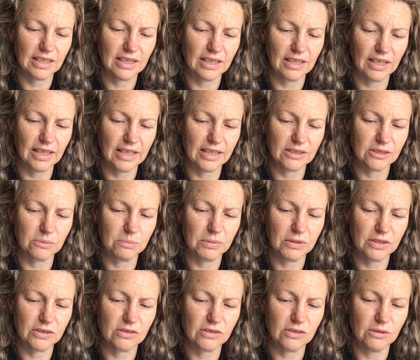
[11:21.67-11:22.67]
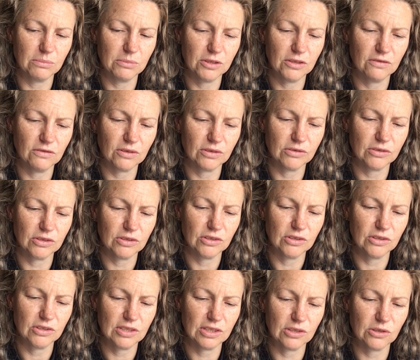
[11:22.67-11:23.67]
and allows a person to move on to
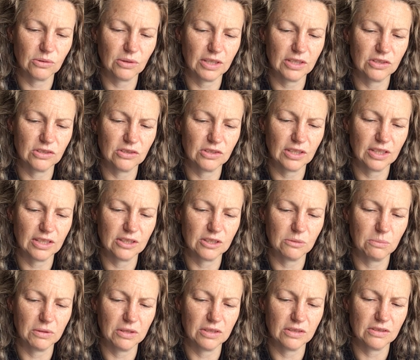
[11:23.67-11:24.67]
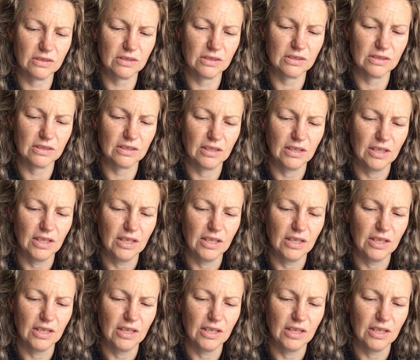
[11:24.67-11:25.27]
new situations and experiences.